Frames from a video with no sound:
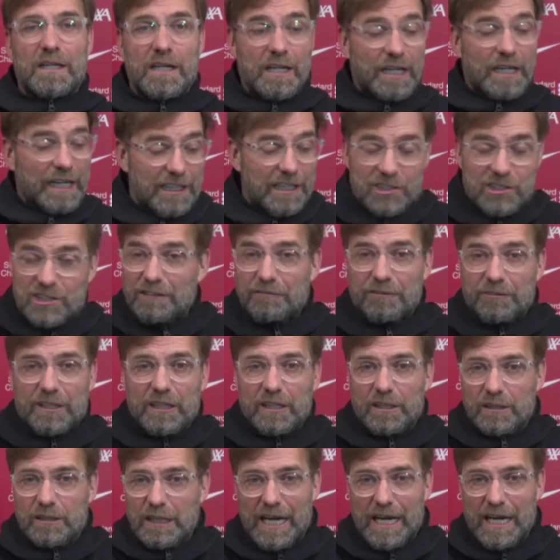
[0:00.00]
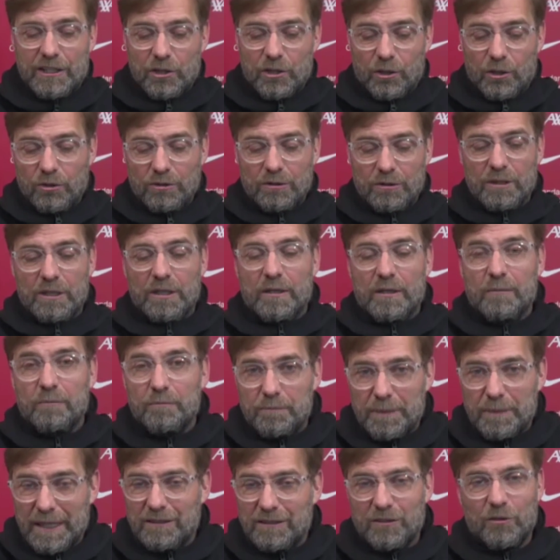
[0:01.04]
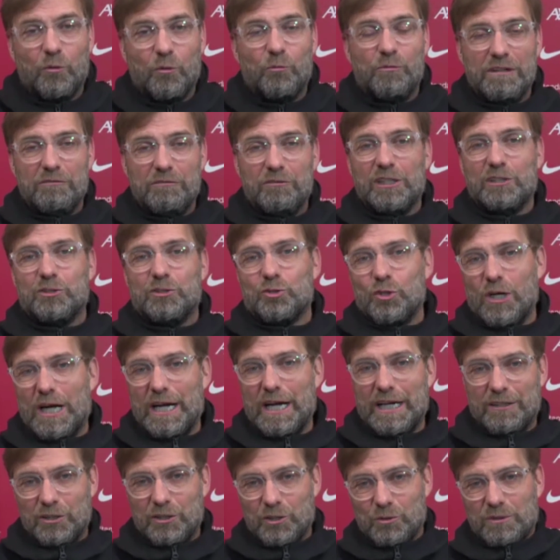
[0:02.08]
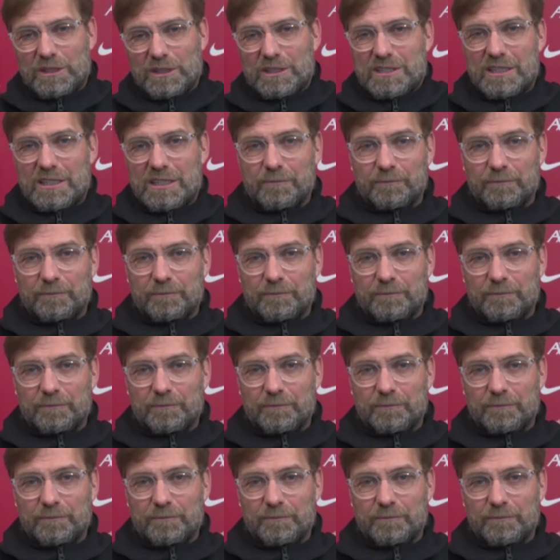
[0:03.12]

And it's difficult, I know, but we will try. You will see.